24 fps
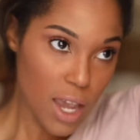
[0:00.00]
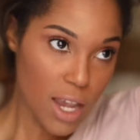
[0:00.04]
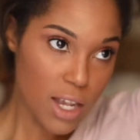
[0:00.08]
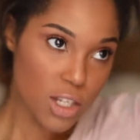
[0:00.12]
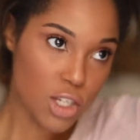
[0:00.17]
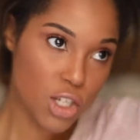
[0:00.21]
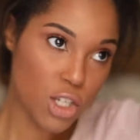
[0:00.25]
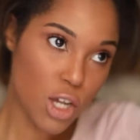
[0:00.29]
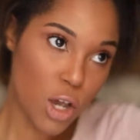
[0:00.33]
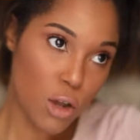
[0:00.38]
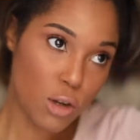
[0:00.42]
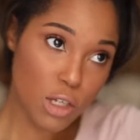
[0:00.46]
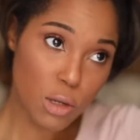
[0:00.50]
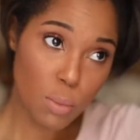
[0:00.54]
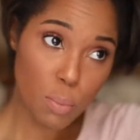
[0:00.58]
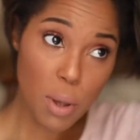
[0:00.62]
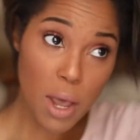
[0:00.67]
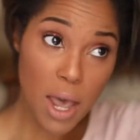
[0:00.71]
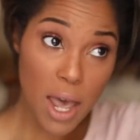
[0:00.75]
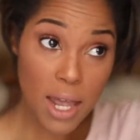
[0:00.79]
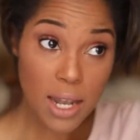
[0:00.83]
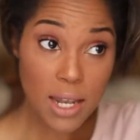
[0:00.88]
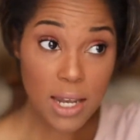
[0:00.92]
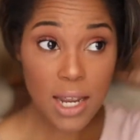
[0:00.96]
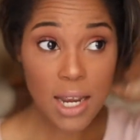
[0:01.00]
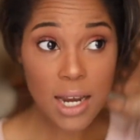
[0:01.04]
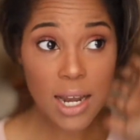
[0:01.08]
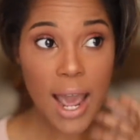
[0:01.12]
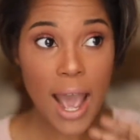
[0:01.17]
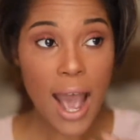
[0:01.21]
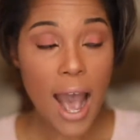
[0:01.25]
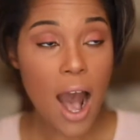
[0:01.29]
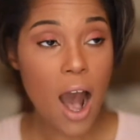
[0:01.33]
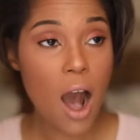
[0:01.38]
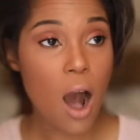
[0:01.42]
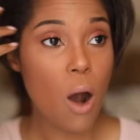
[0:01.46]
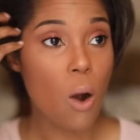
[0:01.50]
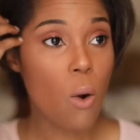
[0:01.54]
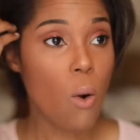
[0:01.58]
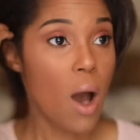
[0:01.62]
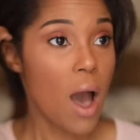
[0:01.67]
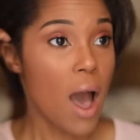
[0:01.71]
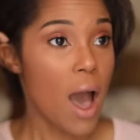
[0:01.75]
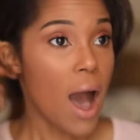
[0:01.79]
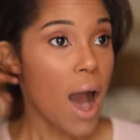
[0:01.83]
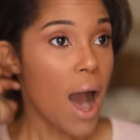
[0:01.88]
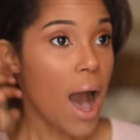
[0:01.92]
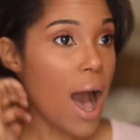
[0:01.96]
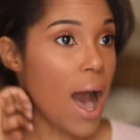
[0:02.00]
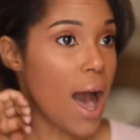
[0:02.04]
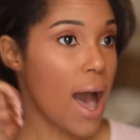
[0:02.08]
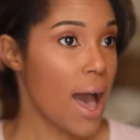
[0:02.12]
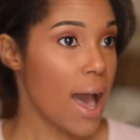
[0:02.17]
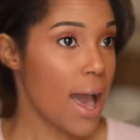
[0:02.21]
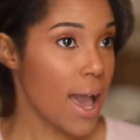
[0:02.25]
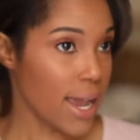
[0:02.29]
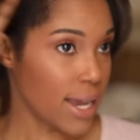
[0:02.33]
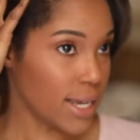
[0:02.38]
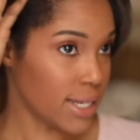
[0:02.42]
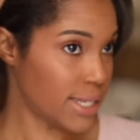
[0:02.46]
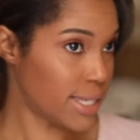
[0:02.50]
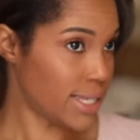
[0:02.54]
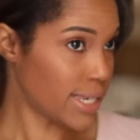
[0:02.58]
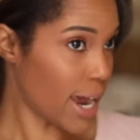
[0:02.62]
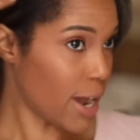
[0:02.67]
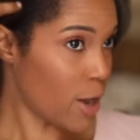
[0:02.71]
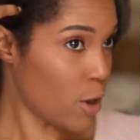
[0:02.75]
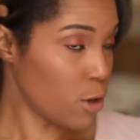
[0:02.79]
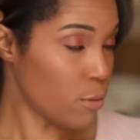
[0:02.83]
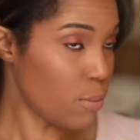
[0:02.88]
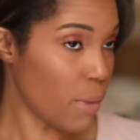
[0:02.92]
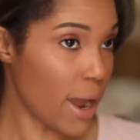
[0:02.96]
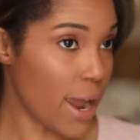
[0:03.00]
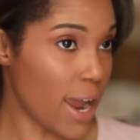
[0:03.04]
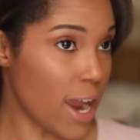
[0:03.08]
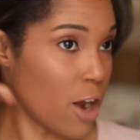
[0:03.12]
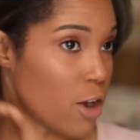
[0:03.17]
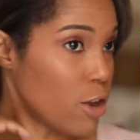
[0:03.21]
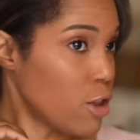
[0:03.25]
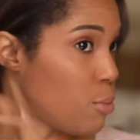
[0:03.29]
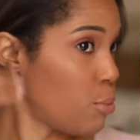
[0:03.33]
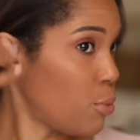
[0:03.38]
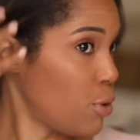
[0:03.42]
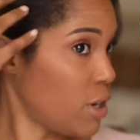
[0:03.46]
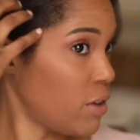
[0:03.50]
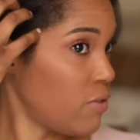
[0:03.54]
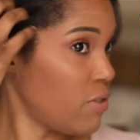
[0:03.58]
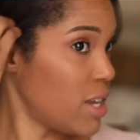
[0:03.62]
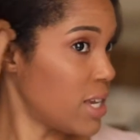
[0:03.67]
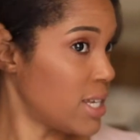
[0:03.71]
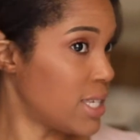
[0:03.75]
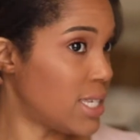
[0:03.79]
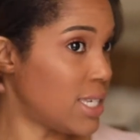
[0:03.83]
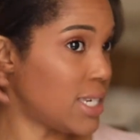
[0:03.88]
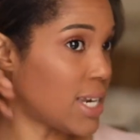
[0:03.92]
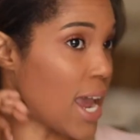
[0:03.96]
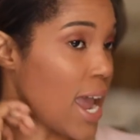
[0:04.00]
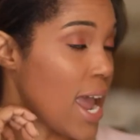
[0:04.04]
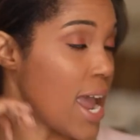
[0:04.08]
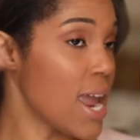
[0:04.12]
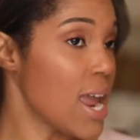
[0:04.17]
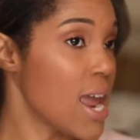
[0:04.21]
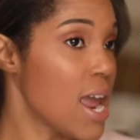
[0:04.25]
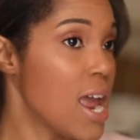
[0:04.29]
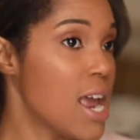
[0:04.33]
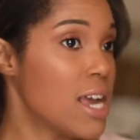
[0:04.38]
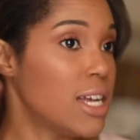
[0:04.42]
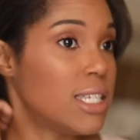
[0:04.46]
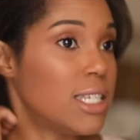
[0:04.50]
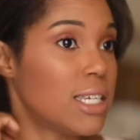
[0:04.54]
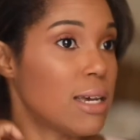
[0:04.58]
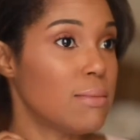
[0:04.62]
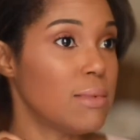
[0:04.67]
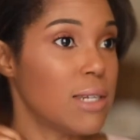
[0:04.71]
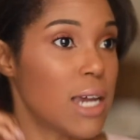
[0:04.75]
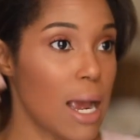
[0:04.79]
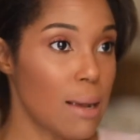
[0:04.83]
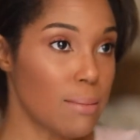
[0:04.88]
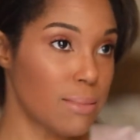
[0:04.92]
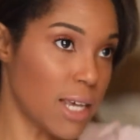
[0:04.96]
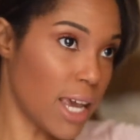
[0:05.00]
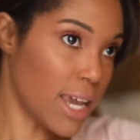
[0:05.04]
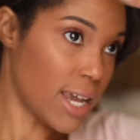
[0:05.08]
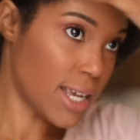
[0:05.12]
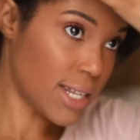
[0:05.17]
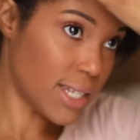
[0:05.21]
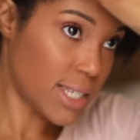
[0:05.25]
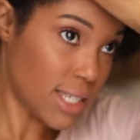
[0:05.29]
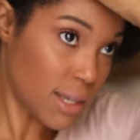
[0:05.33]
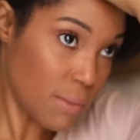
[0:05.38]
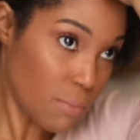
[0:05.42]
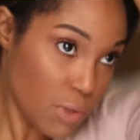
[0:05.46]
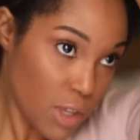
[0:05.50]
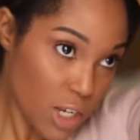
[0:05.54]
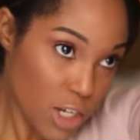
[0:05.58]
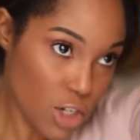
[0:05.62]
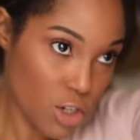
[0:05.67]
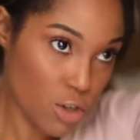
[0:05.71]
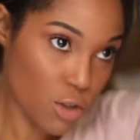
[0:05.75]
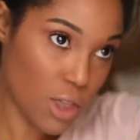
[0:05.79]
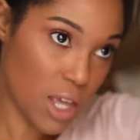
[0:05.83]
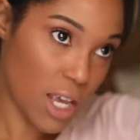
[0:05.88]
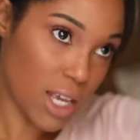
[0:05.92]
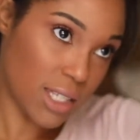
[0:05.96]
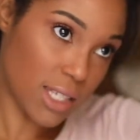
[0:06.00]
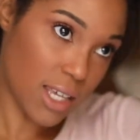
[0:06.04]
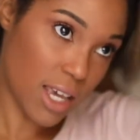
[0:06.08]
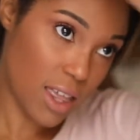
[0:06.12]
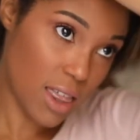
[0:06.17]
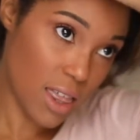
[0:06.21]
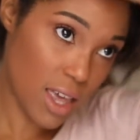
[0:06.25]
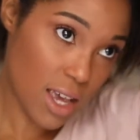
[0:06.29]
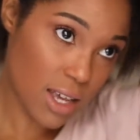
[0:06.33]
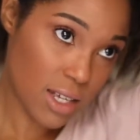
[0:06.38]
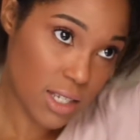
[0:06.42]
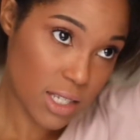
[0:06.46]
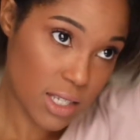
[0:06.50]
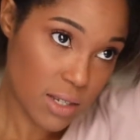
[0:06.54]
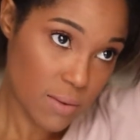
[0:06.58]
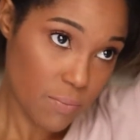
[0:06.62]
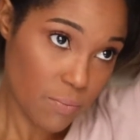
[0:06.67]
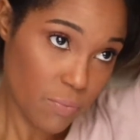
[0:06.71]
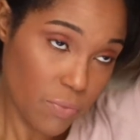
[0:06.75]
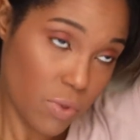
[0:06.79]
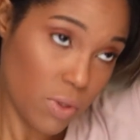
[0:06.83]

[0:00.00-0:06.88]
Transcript: And so depending how I styled my hair the previous day, sometimes I can simply do things like this.